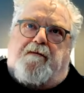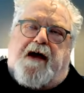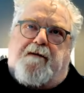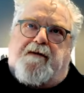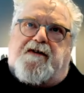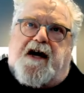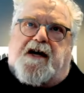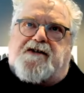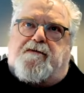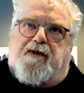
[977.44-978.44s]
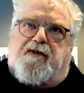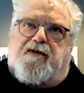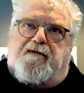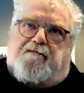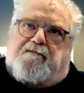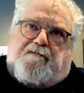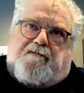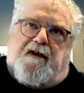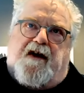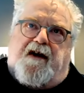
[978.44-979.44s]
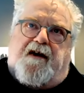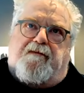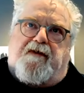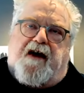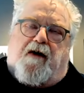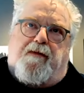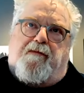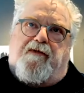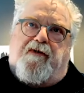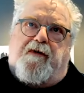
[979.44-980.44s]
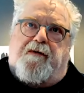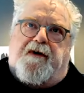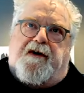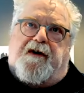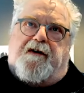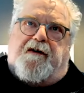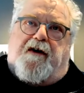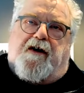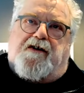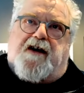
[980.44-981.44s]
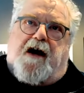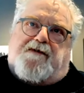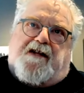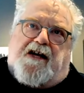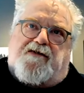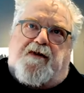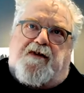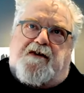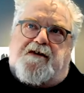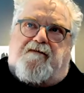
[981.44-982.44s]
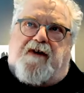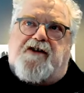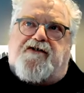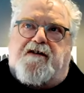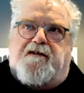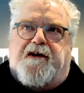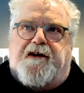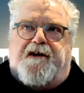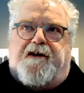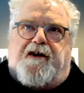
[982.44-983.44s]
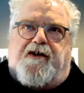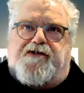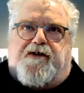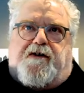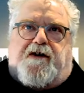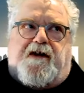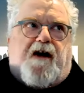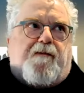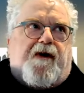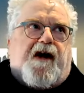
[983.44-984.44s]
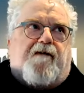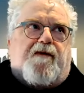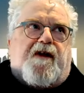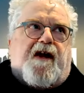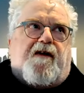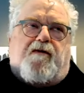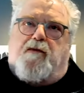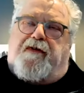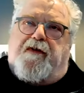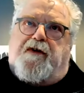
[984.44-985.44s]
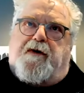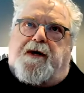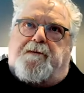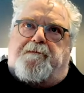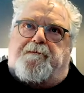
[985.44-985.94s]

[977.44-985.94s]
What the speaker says: payment to customers to help them through hard times. And that's with this inflation concern in the Alberta government, hey, what they're doing.